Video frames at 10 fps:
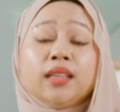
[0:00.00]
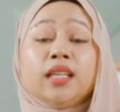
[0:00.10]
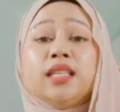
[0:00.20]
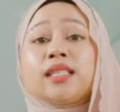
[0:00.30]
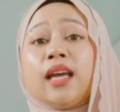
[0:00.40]

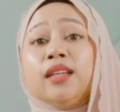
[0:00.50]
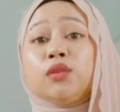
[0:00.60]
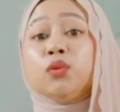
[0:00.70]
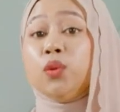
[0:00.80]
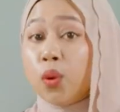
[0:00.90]
they
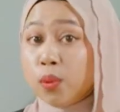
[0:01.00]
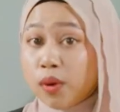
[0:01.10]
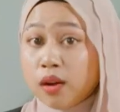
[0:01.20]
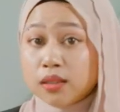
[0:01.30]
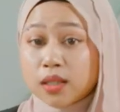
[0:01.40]
decided to know
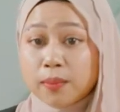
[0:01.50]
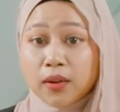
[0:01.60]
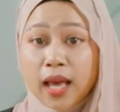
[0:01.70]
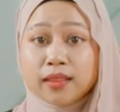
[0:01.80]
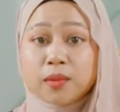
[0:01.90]
more
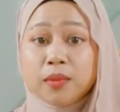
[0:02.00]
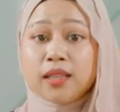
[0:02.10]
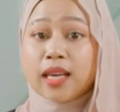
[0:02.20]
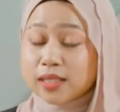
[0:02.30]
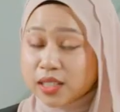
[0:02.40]
about
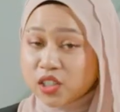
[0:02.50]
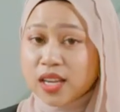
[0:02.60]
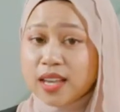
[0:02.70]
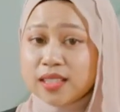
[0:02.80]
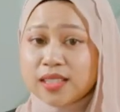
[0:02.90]
Atomy, there's a
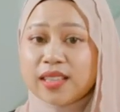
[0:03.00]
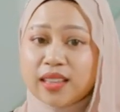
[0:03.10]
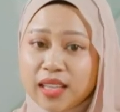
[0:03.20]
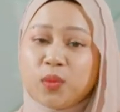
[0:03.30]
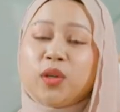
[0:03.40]
chance
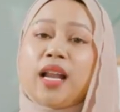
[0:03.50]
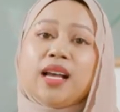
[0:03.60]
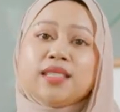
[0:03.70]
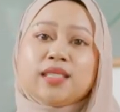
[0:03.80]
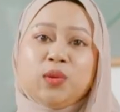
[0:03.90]
that they would
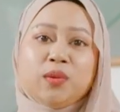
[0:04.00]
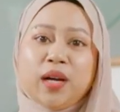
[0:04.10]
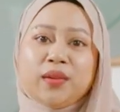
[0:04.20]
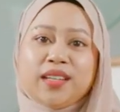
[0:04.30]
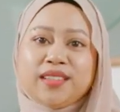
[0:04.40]
ask you
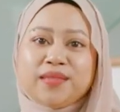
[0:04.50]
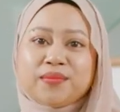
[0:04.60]
about it.